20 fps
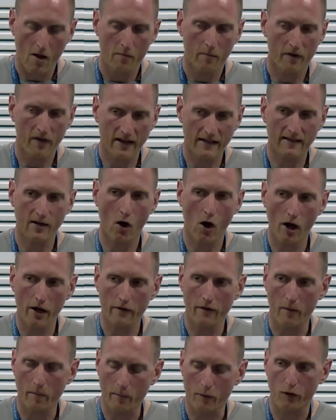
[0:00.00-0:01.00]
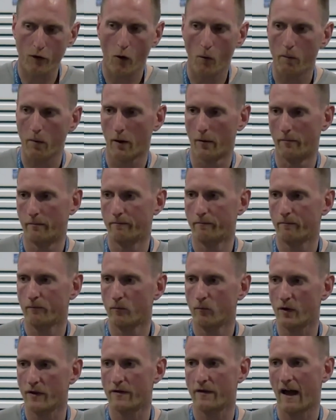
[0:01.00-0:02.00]
But there's kind of a problem
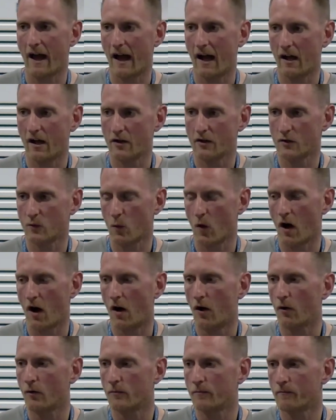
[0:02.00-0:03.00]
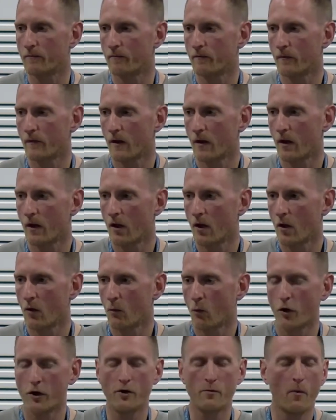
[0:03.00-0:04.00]
with that as well.
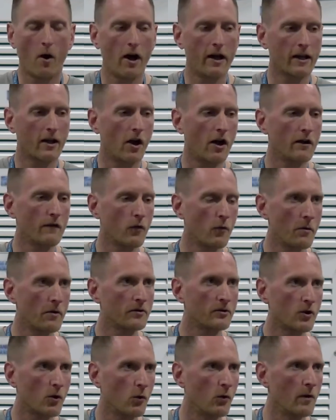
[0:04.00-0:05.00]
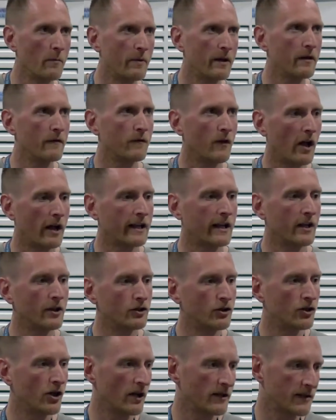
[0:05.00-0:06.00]
What you might kind of almost call a bit of like a
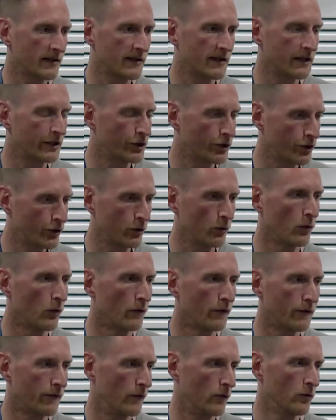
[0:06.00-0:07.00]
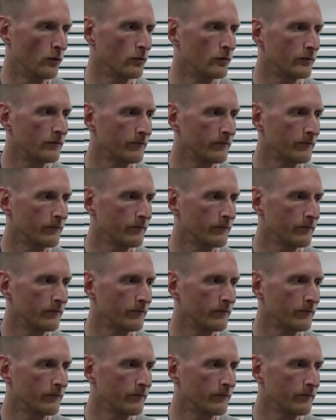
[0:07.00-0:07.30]
justice shortfall.